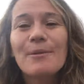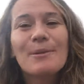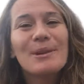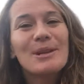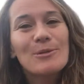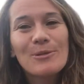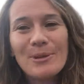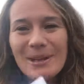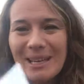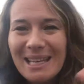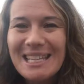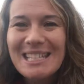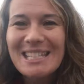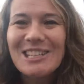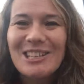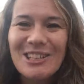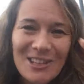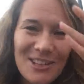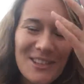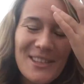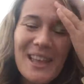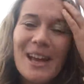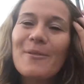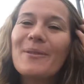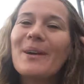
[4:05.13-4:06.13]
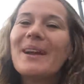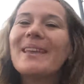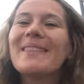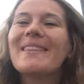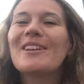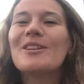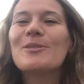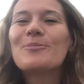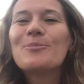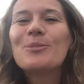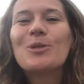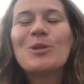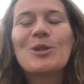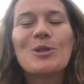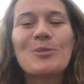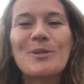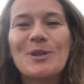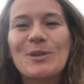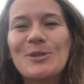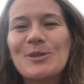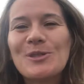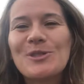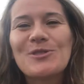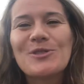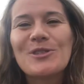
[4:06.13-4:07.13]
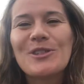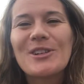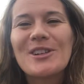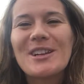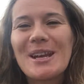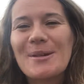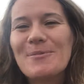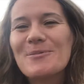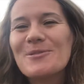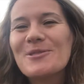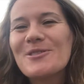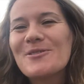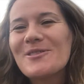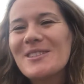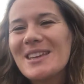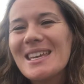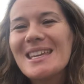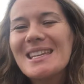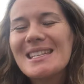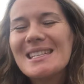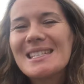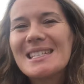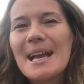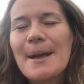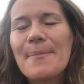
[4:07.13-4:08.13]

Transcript: we continued that way there at Baulkham Hills for a number of years.